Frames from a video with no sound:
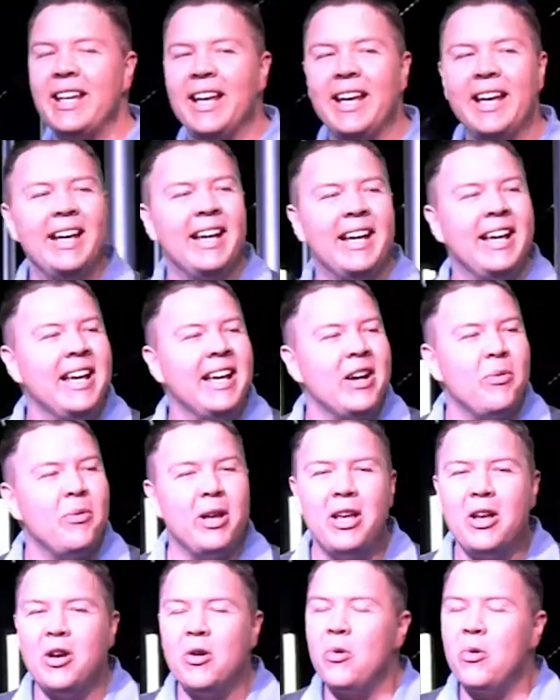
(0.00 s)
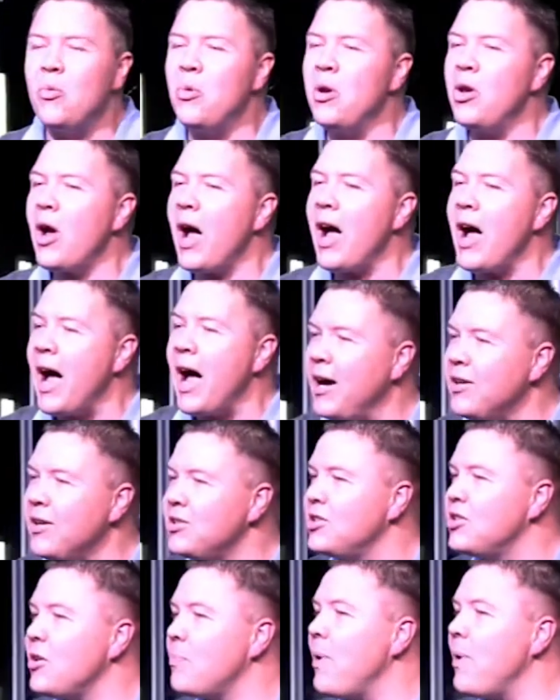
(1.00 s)
it's a our
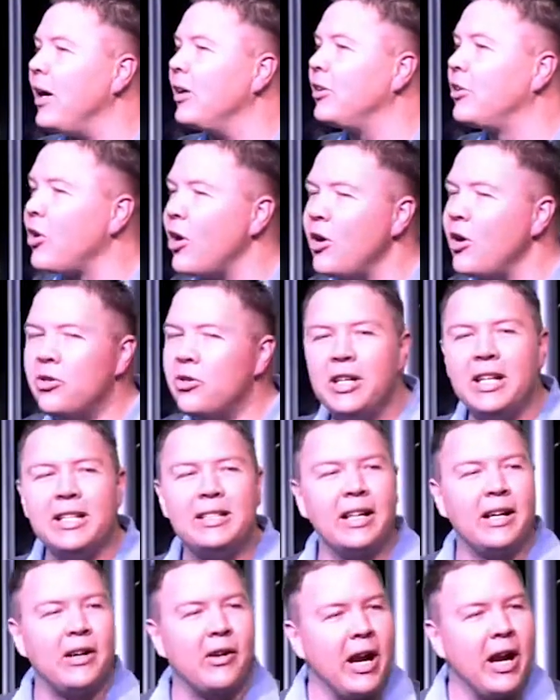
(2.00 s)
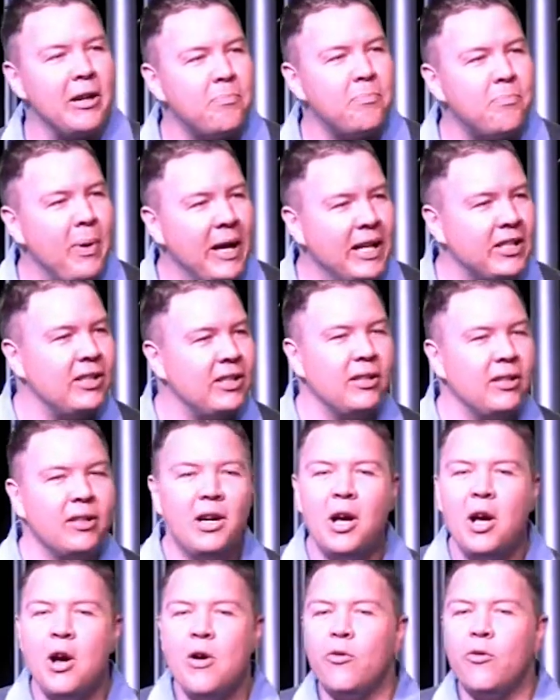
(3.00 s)
house is about growth, and it's a great
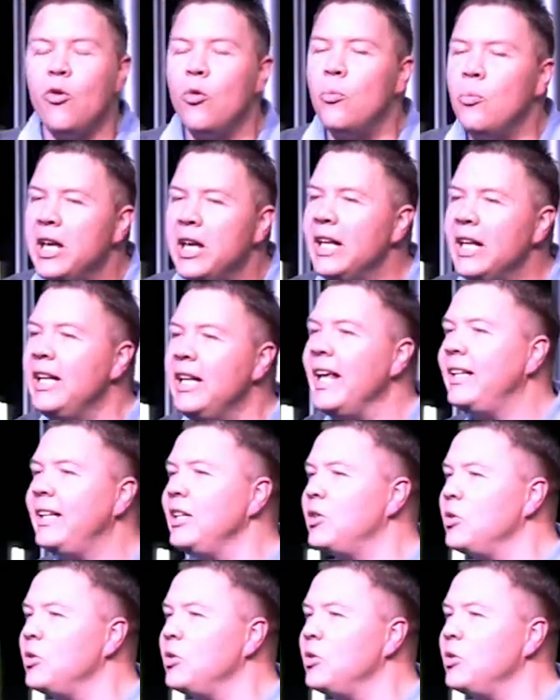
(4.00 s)
passion for me and